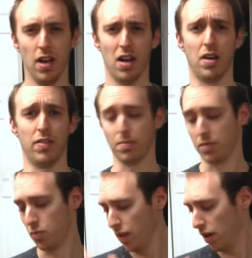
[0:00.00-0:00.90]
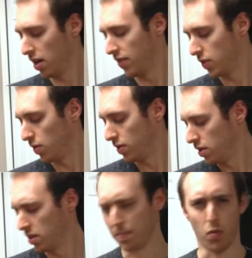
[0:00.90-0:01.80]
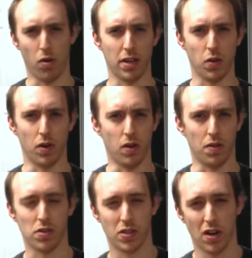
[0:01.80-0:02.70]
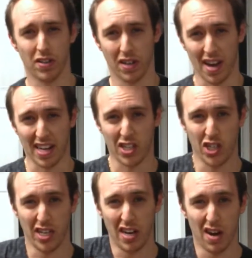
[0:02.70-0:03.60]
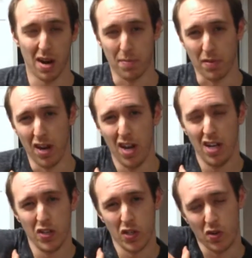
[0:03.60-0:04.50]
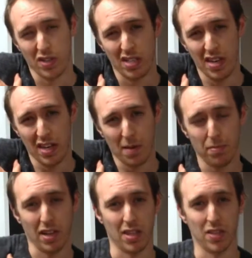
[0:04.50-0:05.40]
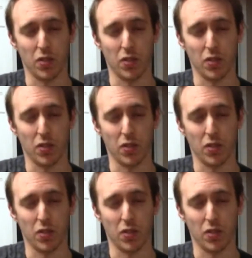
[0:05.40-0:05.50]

If someone's rotator cuff's going, something wonky going on, they'll start to kind of cheat it up or sort of sneak up like this.